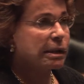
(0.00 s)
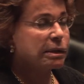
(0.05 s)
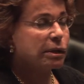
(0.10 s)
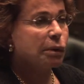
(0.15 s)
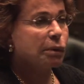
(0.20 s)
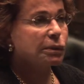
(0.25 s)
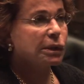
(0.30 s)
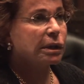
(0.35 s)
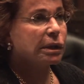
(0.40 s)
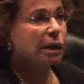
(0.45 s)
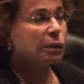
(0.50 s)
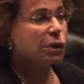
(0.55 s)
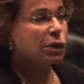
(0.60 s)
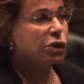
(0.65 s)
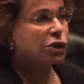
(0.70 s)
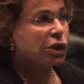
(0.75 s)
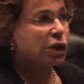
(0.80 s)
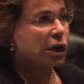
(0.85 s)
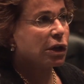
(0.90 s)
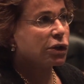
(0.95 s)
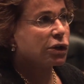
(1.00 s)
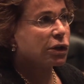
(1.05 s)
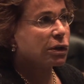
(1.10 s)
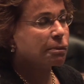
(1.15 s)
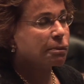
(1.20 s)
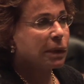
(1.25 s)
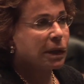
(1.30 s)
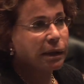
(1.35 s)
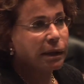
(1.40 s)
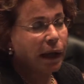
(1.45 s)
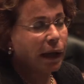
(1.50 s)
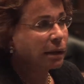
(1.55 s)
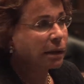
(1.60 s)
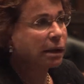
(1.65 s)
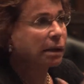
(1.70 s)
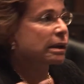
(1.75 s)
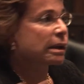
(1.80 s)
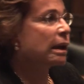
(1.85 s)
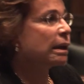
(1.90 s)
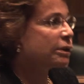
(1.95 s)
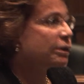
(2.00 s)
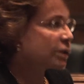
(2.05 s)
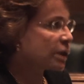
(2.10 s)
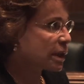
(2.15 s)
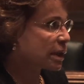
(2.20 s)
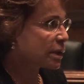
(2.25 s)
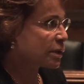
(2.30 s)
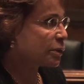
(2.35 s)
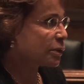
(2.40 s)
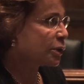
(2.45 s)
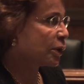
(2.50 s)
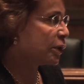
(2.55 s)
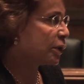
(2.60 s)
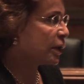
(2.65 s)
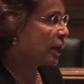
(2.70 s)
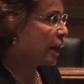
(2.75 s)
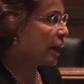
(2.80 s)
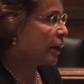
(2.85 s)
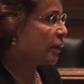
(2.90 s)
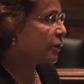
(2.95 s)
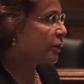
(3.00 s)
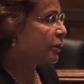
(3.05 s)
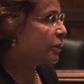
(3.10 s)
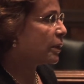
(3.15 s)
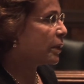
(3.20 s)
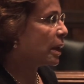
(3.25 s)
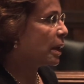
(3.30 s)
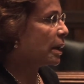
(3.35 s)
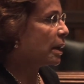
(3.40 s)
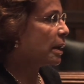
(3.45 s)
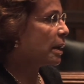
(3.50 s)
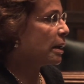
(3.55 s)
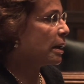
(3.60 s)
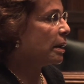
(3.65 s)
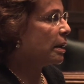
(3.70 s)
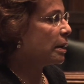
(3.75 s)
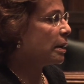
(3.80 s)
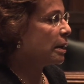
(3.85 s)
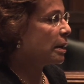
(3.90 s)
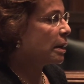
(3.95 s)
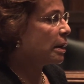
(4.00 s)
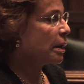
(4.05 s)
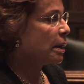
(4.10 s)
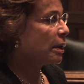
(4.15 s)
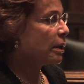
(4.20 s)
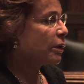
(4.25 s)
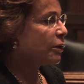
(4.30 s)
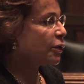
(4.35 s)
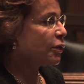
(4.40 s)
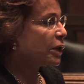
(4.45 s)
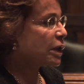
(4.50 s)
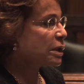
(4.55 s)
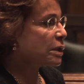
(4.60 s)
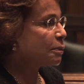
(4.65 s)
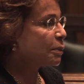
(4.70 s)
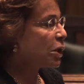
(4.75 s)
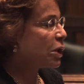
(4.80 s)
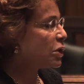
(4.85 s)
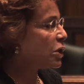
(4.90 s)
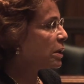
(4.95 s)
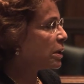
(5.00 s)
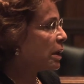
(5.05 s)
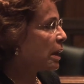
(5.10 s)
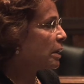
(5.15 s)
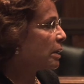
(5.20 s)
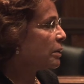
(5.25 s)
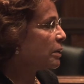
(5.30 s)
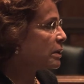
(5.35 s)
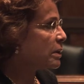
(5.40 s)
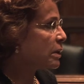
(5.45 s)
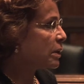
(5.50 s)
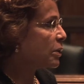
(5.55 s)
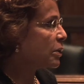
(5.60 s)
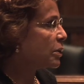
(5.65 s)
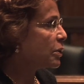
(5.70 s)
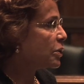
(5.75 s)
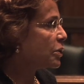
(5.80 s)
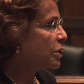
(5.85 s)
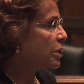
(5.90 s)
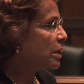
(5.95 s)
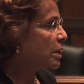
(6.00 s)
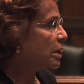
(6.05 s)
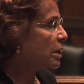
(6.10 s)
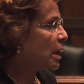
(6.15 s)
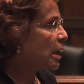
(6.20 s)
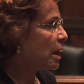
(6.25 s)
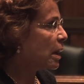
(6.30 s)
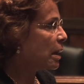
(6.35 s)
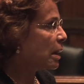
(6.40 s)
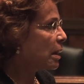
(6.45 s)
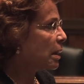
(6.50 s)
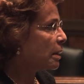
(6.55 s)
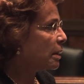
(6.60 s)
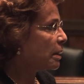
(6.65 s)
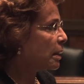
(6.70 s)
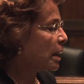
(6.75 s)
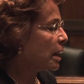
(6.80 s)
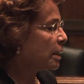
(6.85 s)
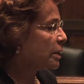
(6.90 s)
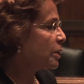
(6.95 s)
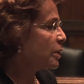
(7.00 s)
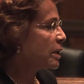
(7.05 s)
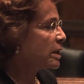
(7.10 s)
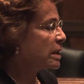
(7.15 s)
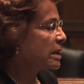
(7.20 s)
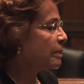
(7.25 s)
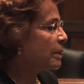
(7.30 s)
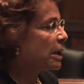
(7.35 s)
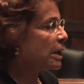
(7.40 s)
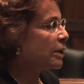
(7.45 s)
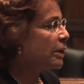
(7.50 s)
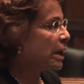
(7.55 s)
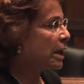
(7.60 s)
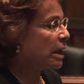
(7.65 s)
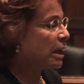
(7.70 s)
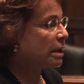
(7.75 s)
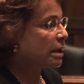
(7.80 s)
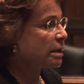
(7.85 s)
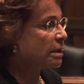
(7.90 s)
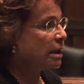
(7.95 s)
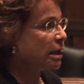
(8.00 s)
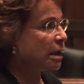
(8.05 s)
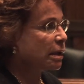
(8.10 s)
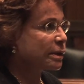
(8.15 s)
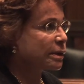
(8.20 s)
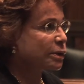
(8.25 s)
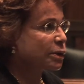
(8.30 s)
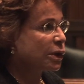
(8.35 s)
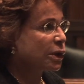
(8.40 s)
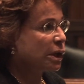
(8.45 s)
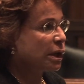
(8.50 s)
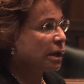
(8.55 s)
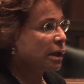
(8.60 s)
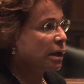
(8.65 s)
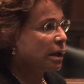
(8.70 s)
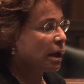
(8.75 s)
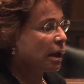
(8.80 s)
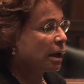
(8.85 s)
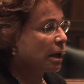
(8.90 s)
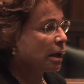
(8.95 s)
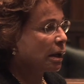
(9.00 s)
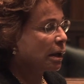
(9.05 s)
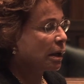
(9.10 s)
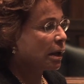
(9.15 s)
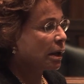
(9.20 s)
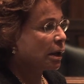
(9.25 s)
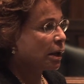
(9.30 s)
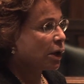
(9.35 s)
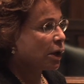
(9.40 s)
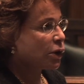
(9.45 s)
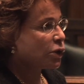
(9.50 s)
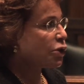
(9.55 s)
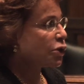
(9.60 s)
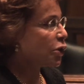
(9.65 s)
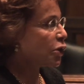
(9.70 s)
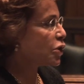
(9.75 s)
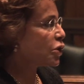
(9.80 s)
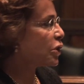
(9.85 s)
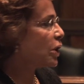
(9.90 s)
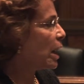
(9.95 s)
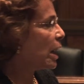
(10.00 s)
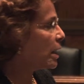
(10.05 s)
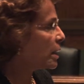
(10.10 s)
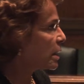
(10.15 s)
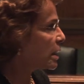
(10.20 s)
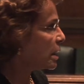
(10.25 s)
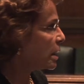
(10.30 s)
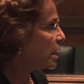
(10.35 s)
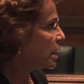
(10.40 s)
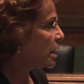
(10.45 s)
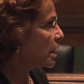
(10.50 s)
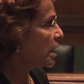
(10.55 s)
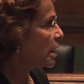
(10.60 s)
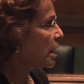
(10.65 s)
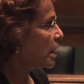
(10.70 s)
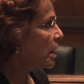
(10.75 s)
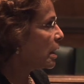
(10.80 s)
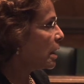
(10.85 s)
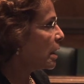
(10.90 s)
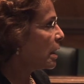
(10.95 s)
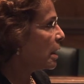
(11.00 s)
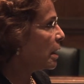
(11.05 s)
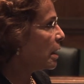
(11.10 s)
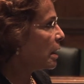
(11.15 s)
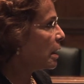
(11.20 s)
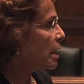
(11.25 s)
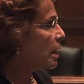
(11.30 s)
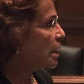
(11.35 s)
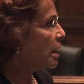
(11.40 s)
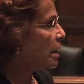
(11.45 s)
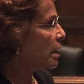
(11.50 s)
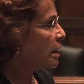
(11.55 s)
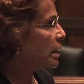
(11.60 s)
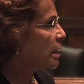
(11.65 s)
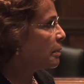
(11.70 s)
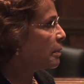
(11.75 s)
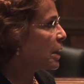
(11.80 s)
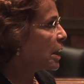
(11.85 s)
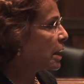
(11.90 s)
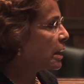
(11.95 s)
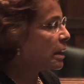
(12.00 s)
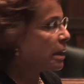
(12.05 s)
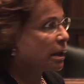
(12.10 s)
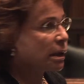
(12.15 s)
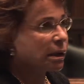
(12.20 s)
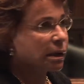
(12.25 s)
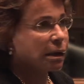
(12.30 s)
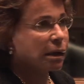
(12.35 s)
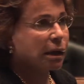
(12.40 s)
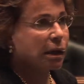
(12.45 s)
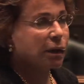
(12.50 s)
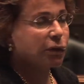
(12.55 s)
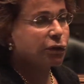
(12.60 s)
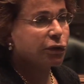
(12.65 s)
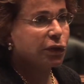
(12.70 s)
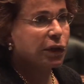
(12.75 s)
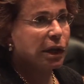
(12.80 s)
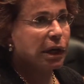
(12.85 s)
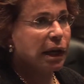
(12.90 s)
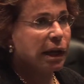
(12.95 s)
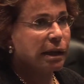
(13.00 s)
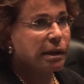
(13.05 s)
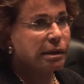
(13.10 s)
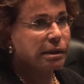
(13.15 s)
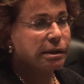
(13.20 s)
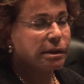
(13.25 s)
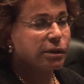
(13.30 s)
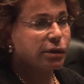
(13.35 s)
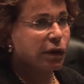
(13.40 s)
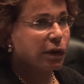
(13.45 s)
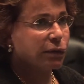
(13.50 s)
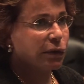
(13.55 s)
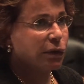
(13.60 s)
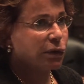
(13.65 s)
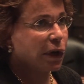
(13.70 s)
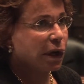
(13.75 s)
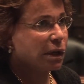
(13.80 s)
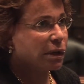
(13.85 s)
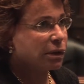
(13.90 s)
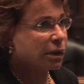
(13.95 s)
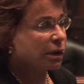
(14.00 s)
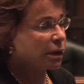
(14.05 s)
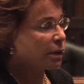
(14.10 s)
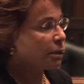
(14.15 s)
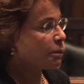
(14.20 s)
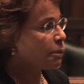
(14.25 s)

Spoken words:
hope that they will change it. But other countries who don't have free speech in their constitution are doing similar things. They are suing Joe Sharkey, an American freelance travel writer,